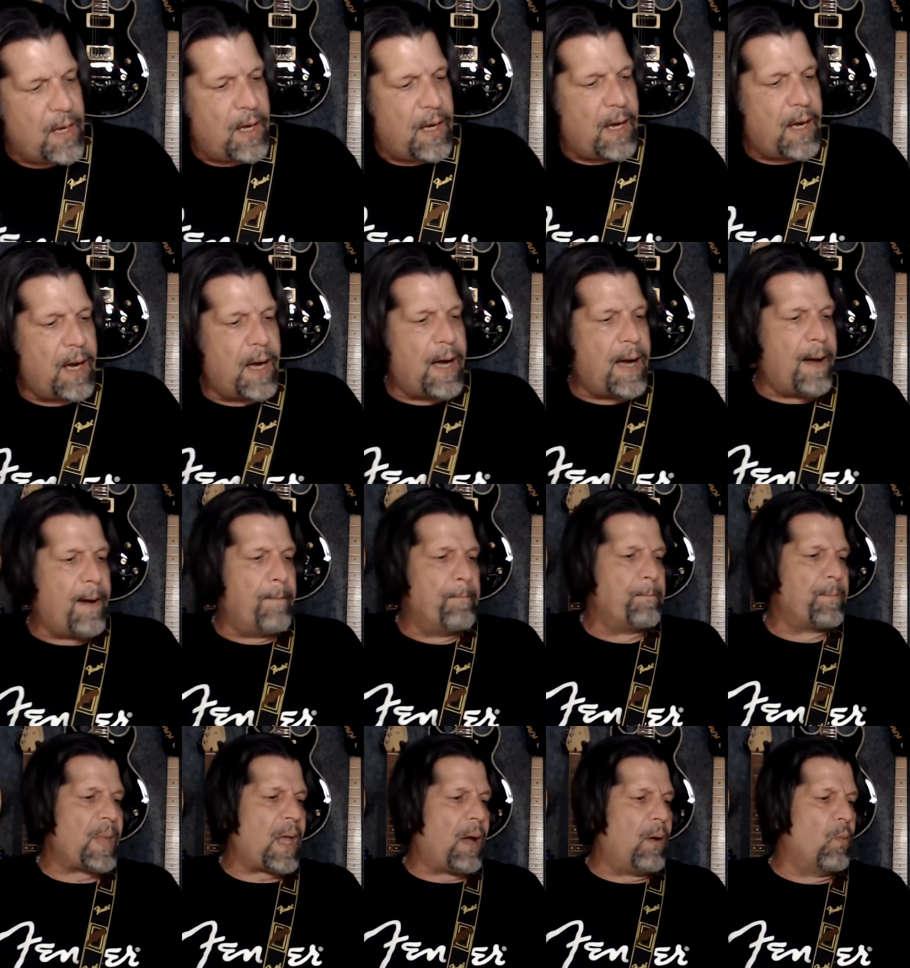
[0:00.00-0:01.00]

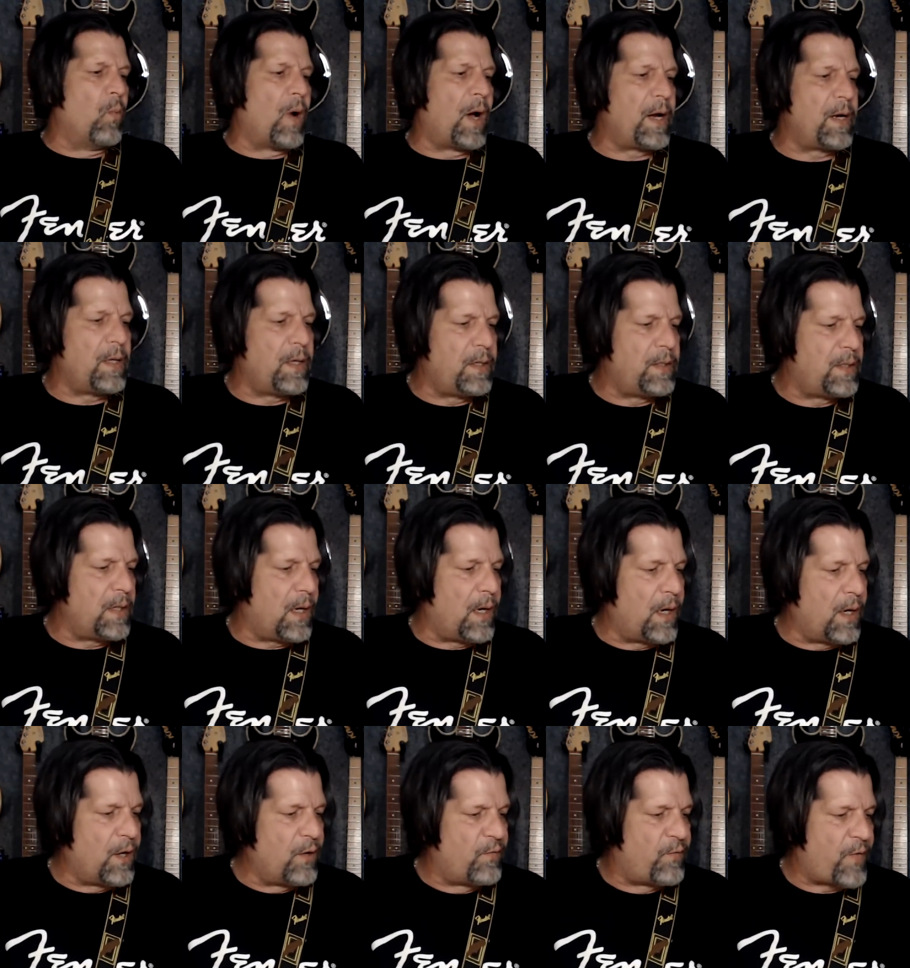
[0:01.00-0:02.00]
I wanted
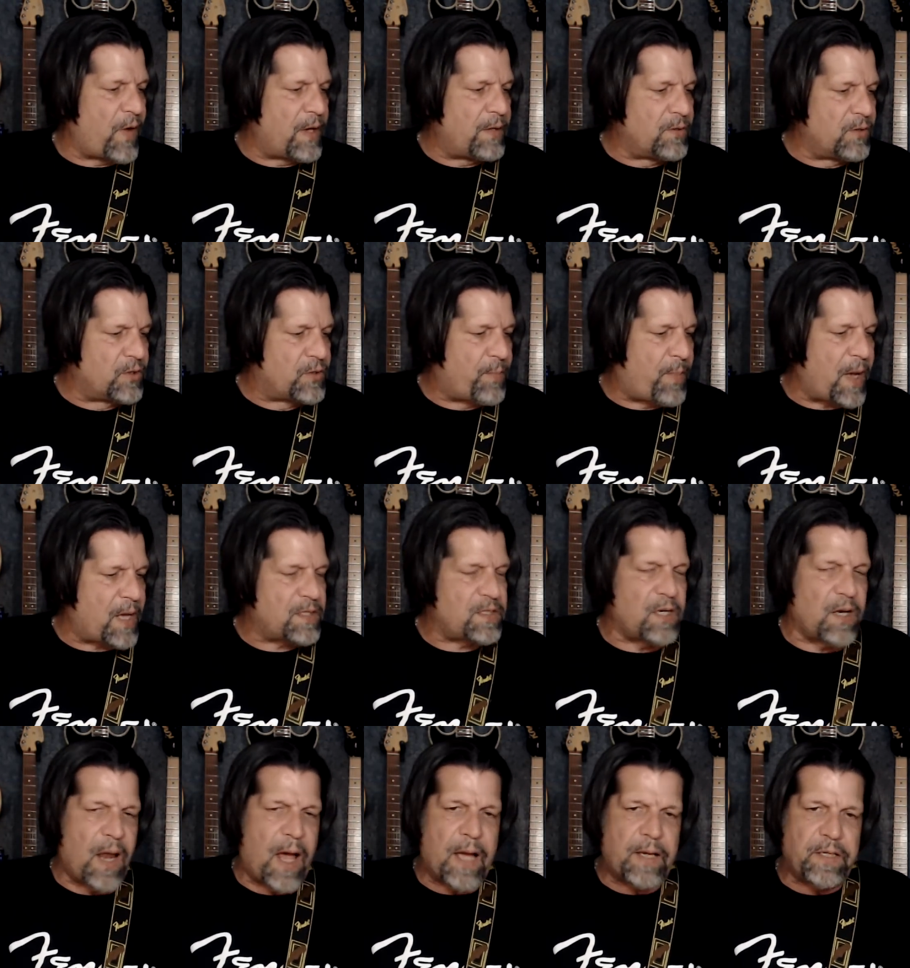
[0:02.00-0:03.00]
Fender's
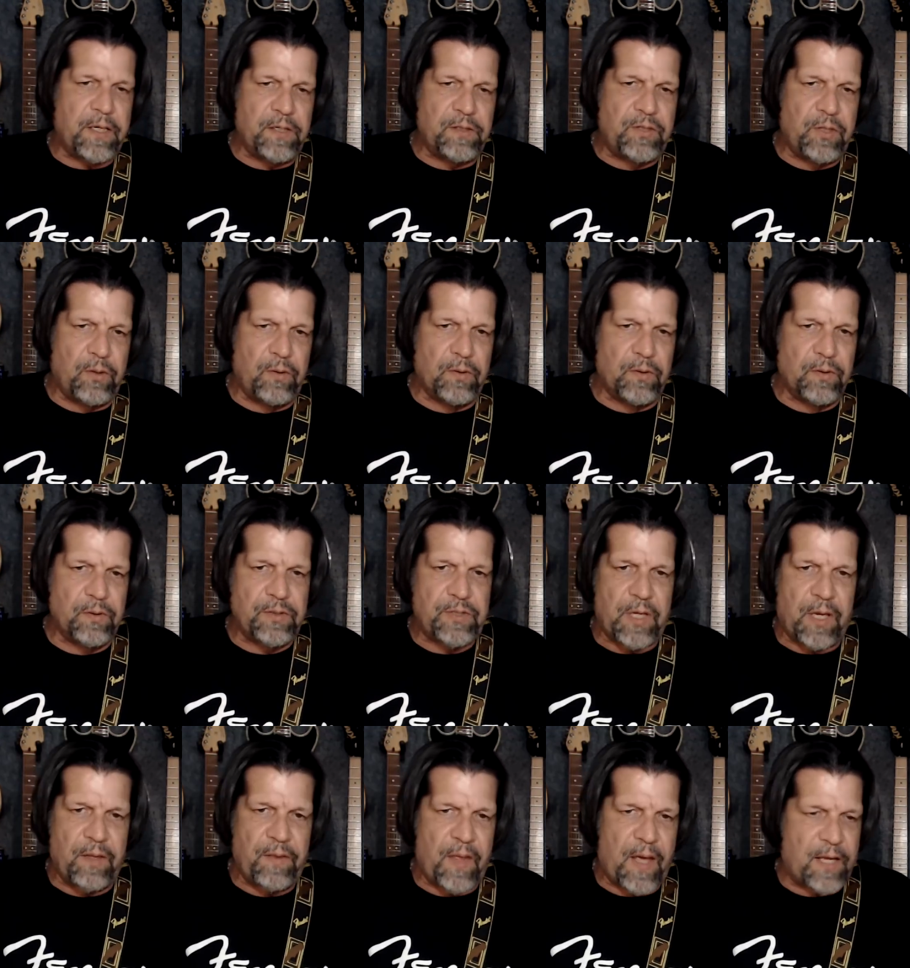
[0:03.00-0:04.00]
best locking tuners,
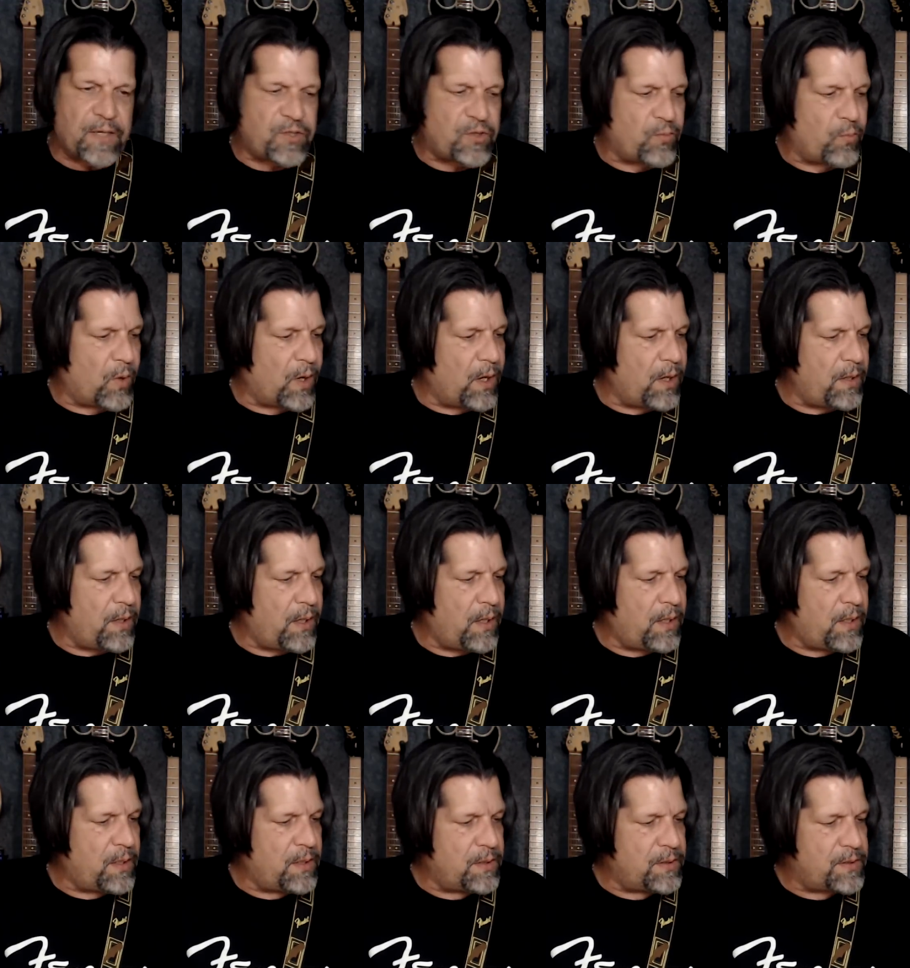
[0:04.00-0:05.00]
and that's what
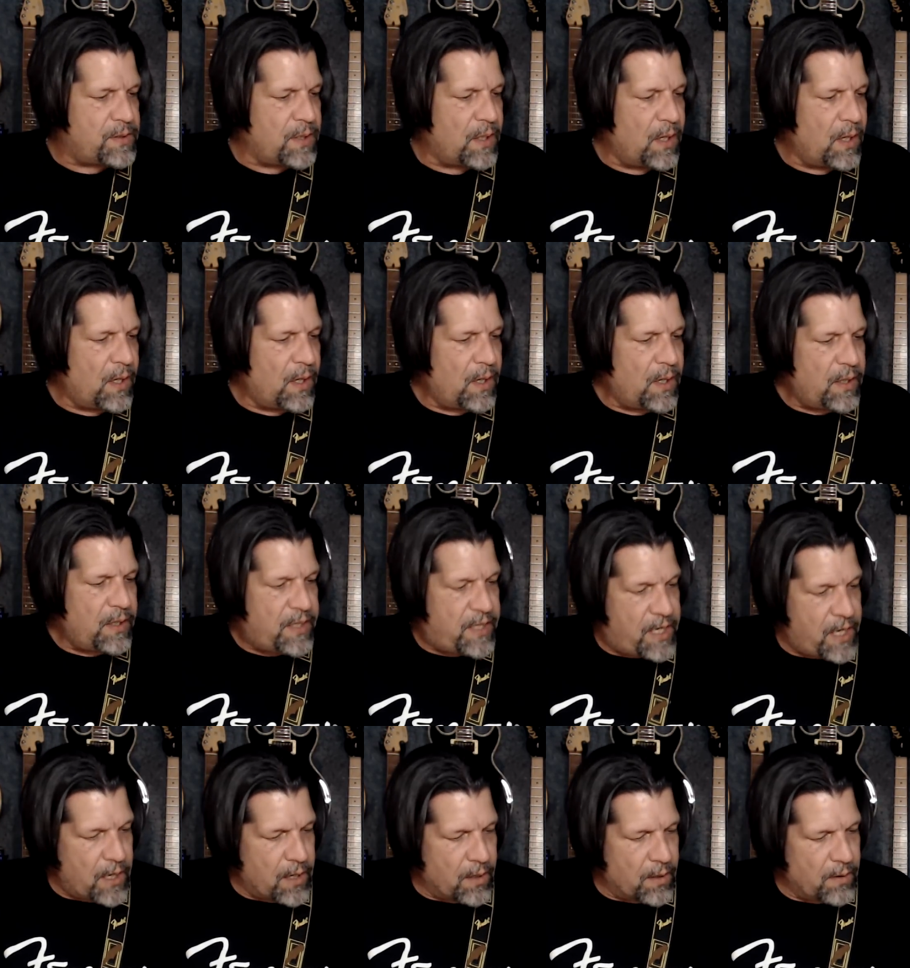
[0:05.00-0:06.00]
is
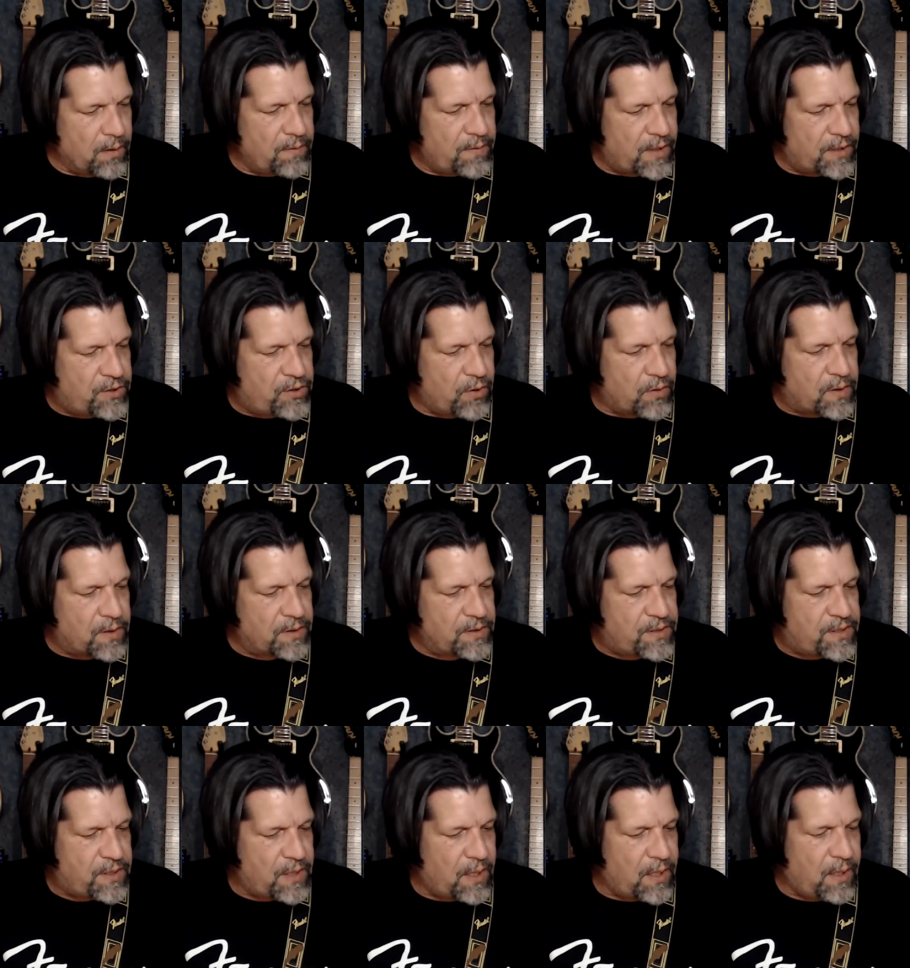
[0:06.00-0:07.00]
here that you can
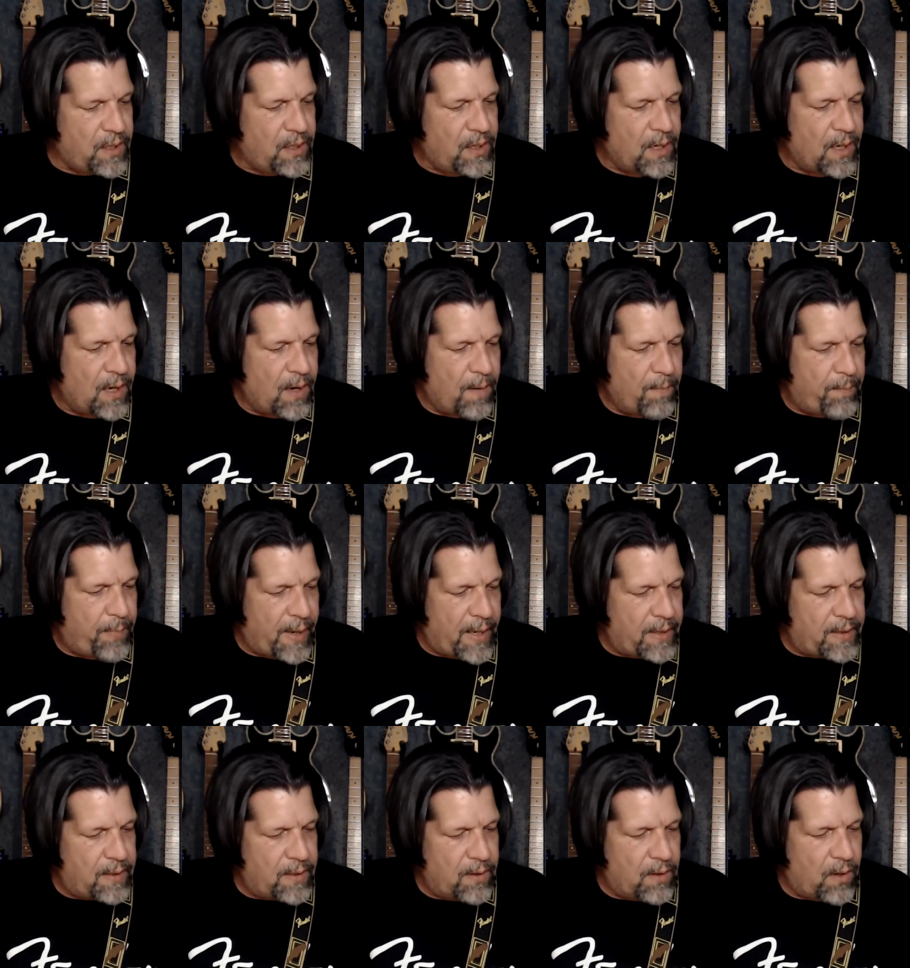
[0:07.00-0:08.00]
see,
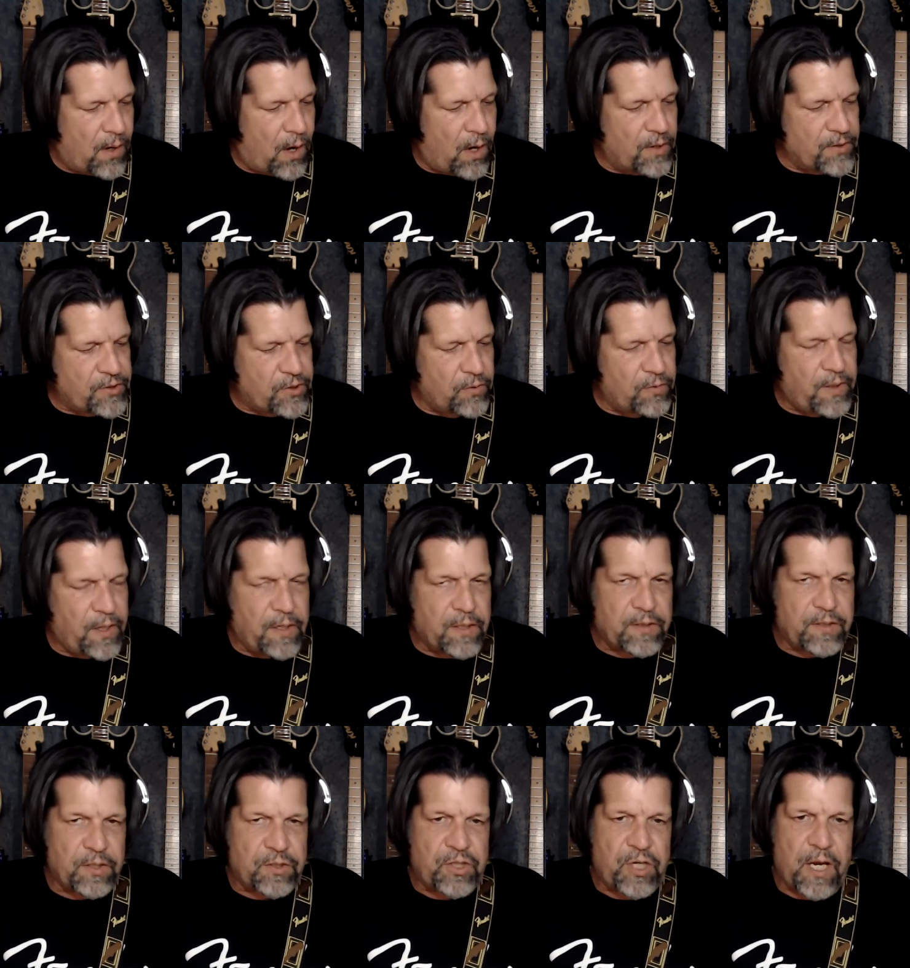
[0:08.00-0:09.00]
but also
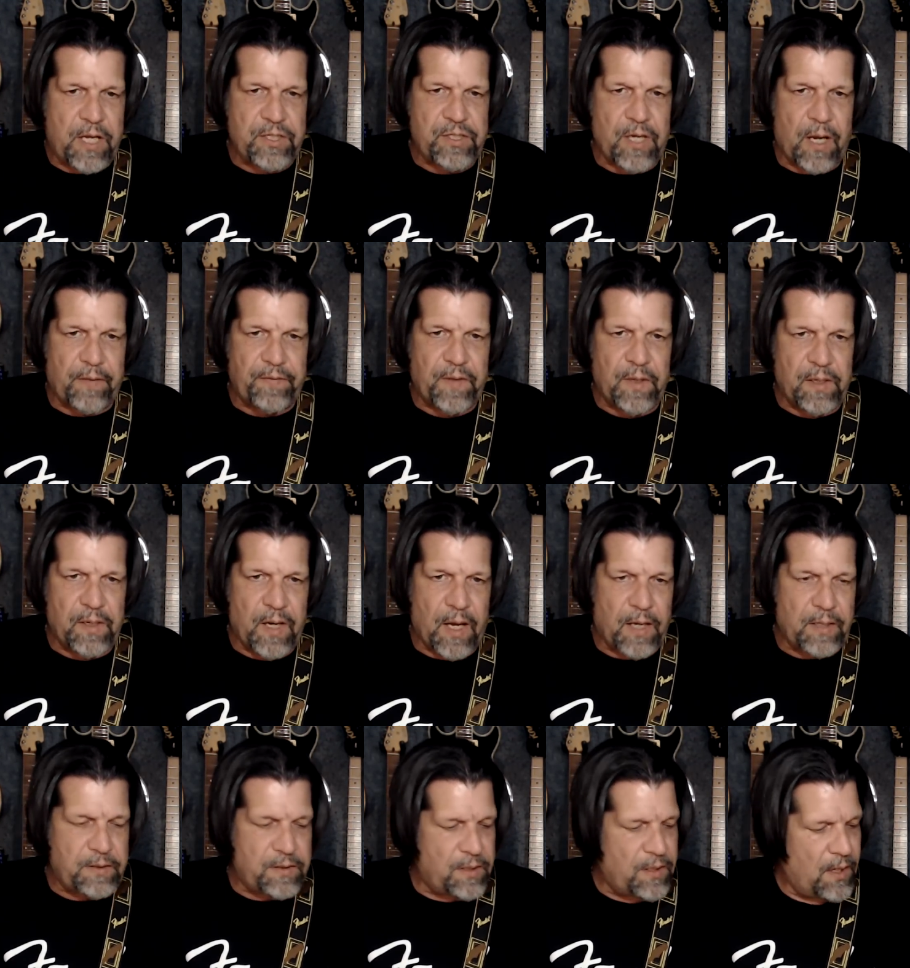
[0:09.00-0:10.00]
needed to change out the
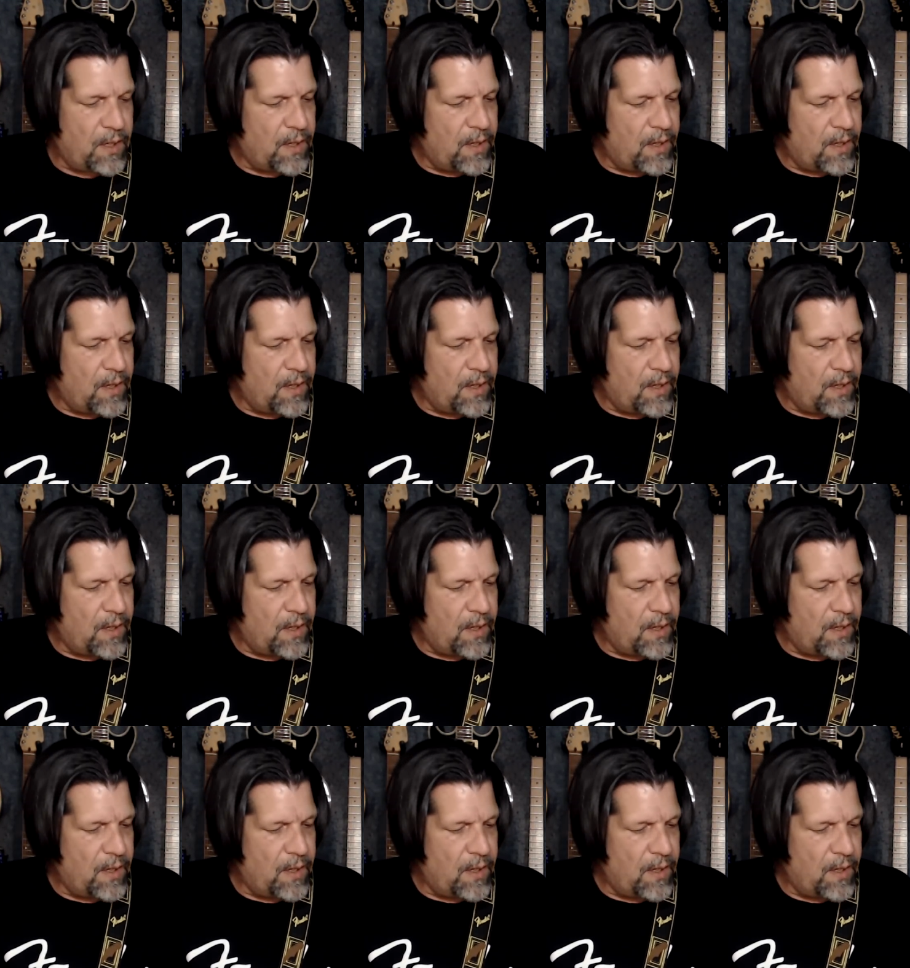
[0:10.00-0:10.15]
nut,